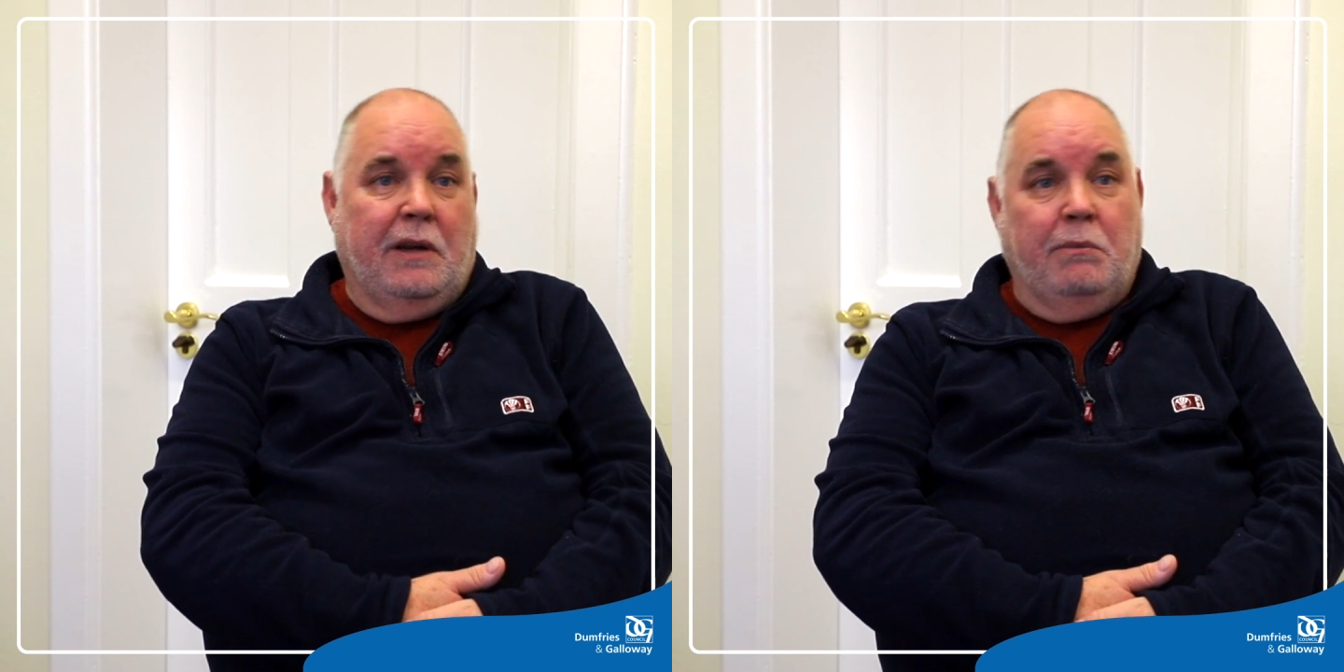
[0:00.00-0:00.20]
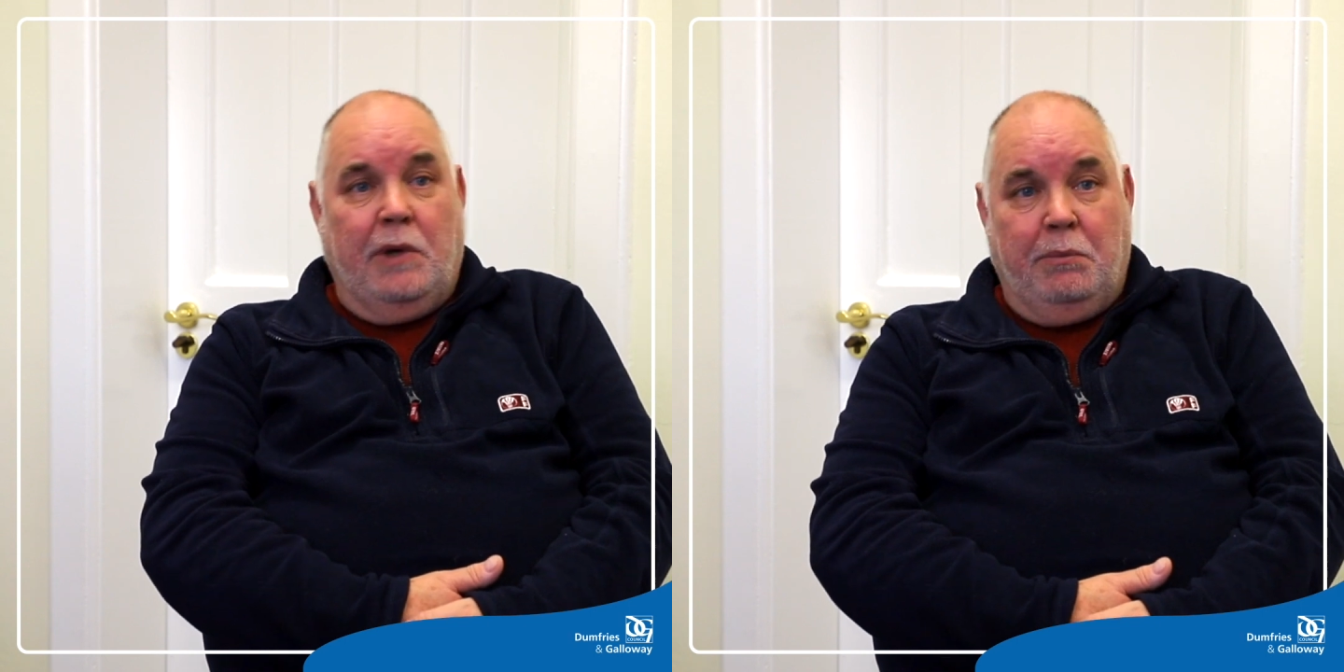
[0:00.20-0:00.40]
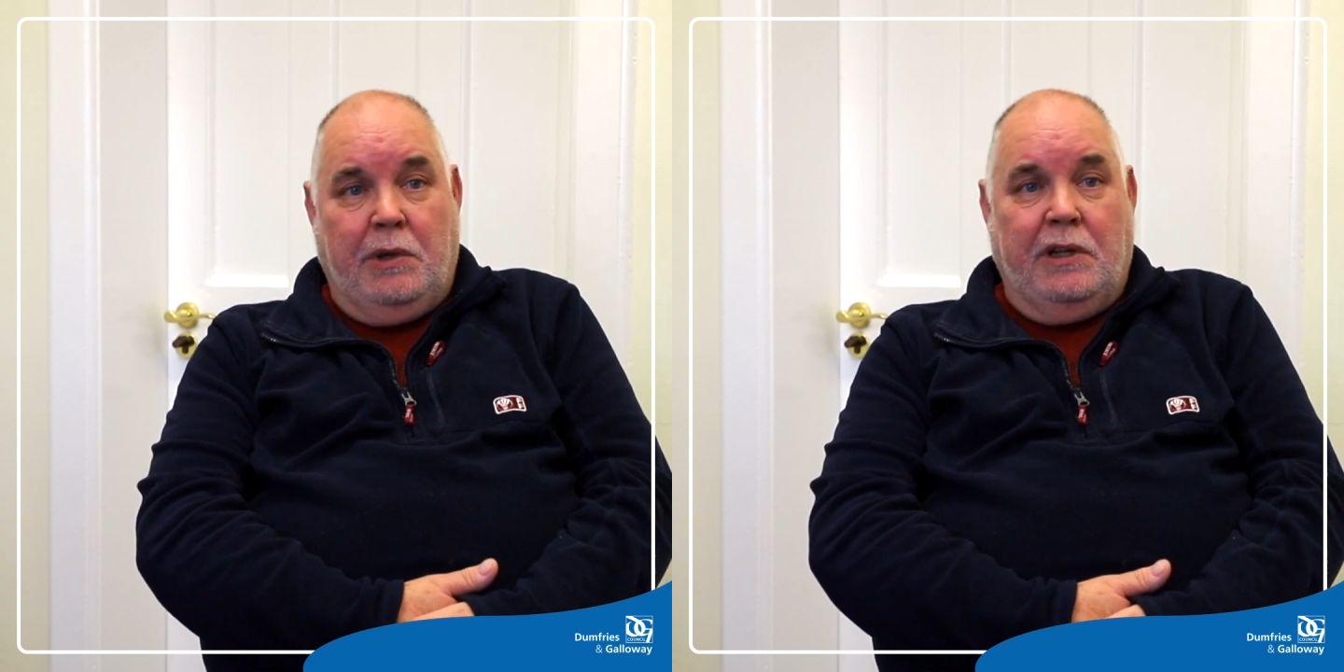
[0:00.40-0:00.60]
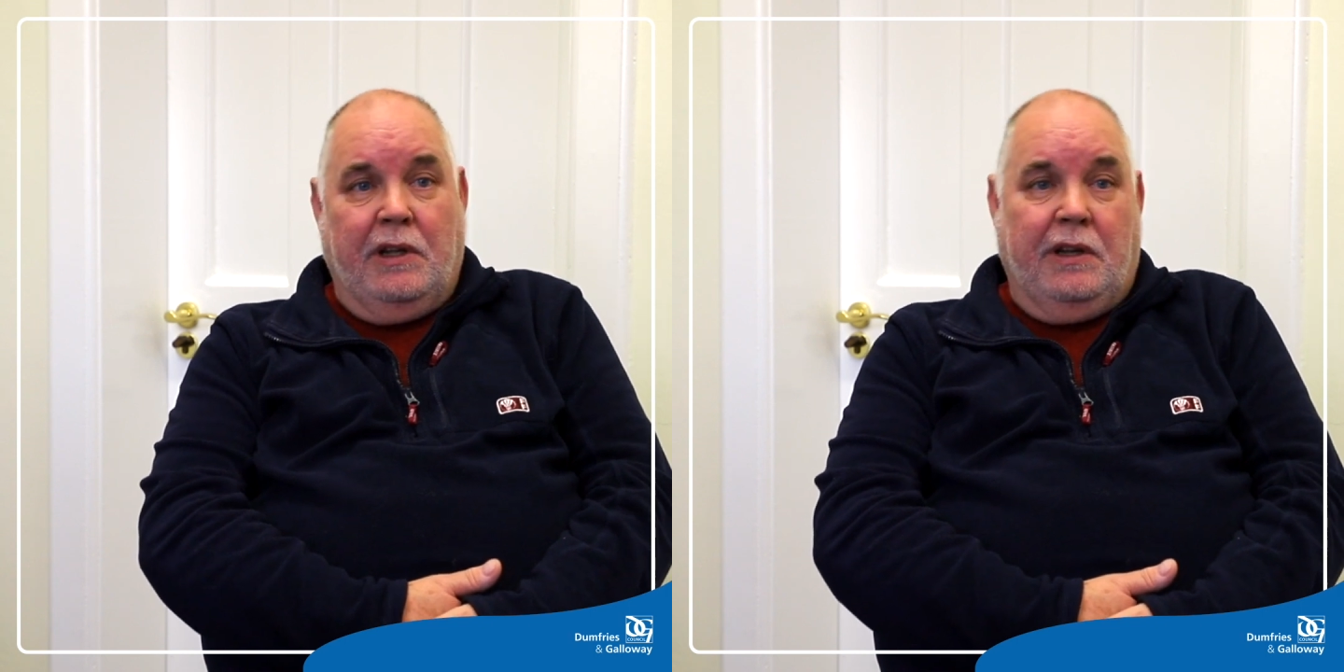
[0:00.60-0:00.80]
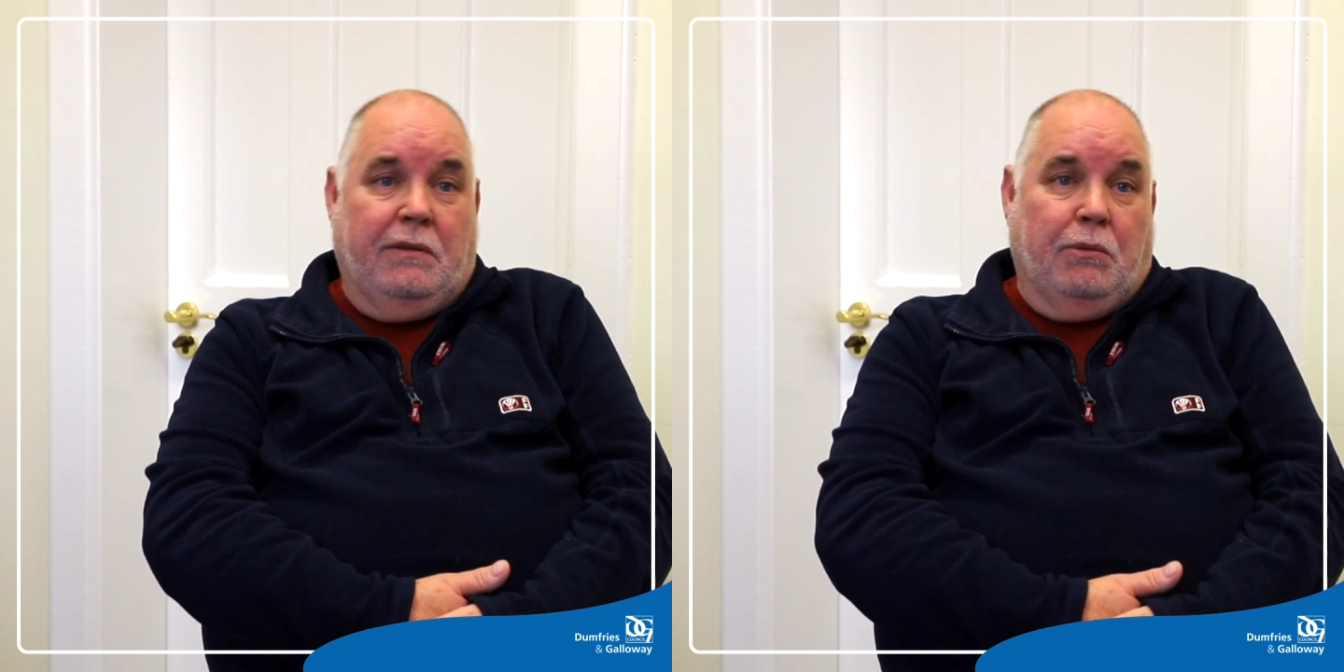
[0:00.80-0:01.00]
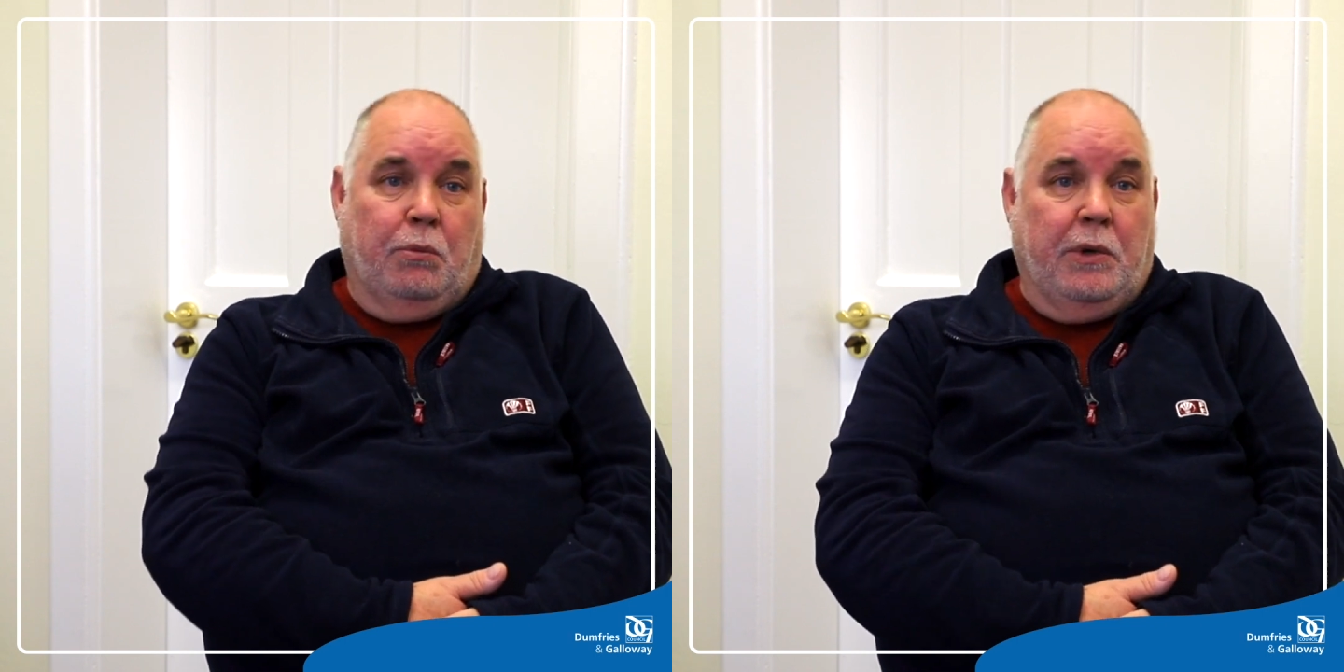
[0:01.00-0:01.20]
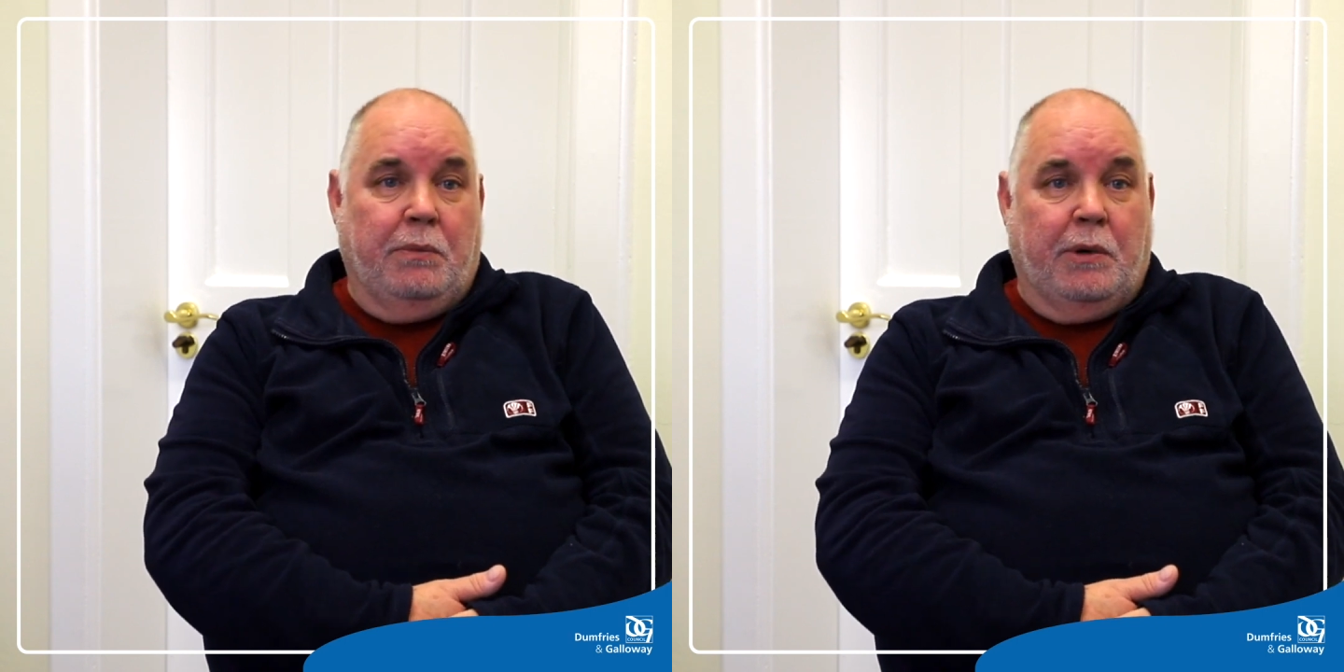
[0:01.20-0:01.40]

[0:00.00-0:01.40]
It may be that we'll be